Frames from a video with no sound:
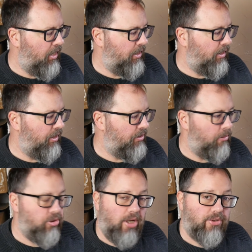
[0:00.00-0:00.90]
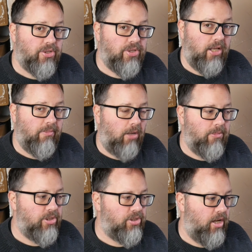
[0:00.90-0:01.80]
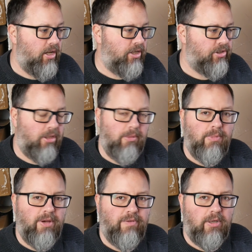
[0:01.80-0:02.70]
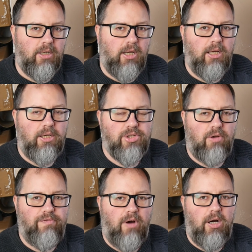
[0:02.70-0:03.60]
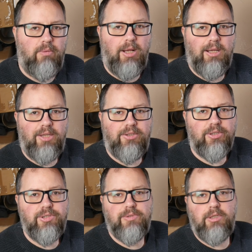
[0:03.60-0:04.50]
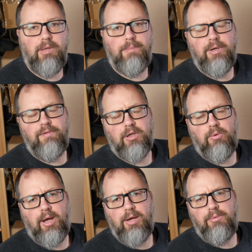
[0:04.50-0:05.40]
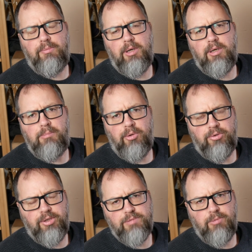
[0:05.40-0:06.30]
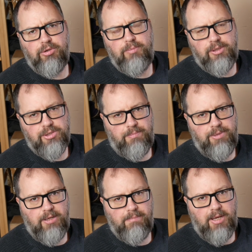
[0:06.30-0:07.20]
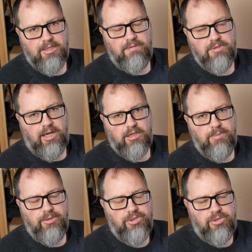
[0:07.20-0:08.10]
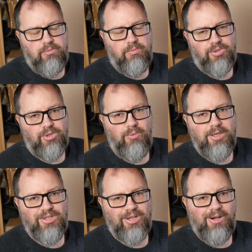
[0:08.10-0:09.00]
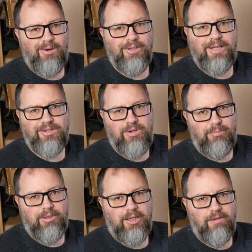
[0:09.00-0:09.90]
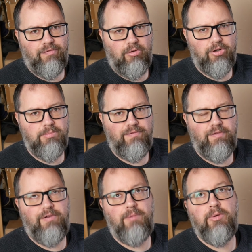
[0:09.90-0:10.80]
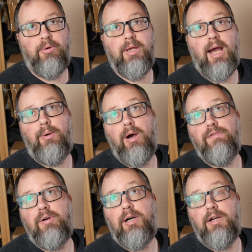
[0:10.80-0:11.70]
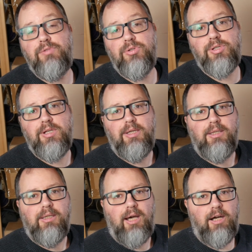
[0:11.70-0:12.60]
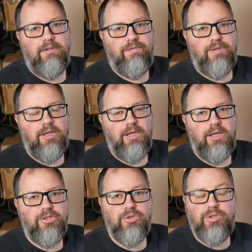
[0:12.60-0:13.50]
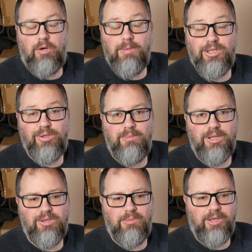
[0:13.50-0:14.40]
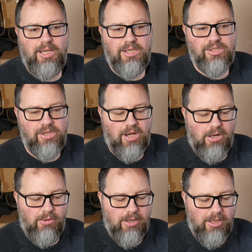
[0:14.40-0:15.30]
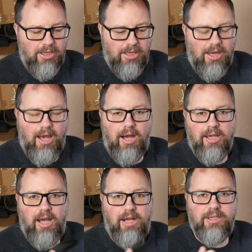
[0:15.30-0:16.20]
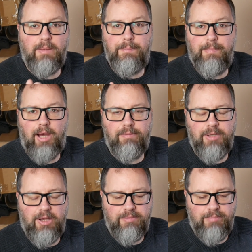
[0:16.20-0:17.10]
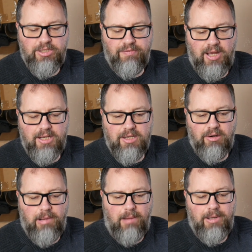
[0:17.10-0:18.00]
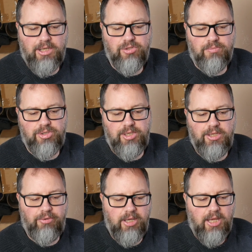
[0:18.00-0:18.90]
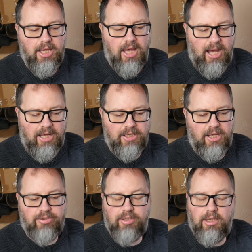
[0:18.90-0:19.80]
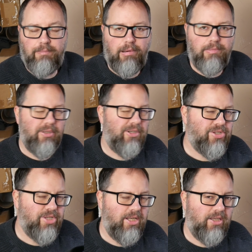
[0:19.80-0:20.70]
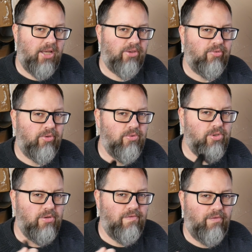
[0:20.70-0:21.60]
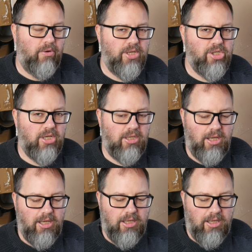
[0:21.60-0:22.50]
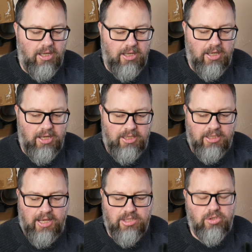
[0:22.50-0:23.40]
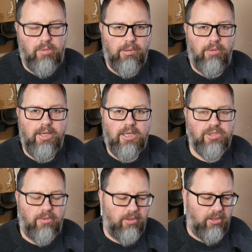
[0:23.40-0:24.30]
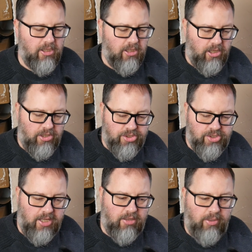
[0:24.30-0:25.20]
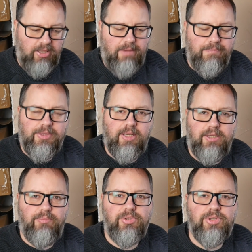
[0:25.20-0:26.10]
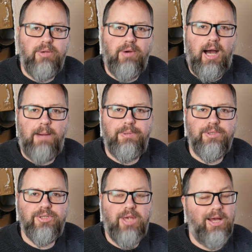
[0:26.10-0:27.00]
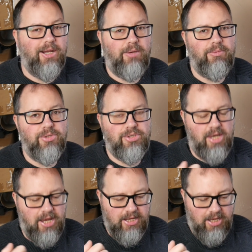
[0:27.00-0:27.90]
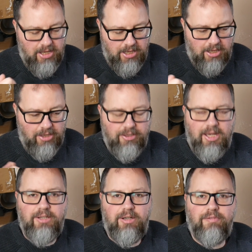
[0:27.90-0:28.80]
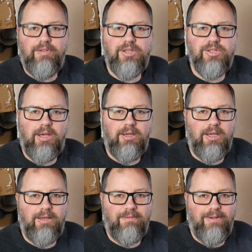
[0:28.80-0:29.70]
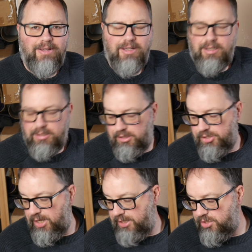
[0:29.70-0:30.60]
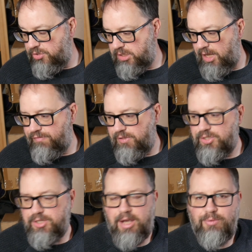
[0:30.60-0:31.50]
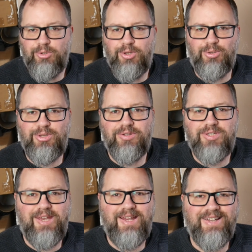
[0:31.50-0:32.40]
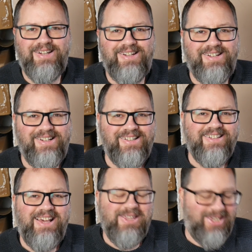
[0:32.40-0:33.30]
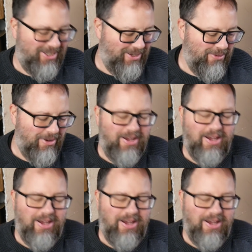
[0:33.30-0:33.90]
Not much else to say at the moment. It's going to be a bit of a, so far, well, I thought it was going to be a bit of a quiet month this month because I paid a massive tax bill two weeks ago, and that completely floored me for February. However, I've just come into a bit of money, so I had a bit of an idea about buying some scenery, and I think I'm probably going to see that through to fruition in the next couple of weeks. So we'll stick with it, and we'll see what happens, and I will say at the end of this, Tiny's just left us, I will also say thank you.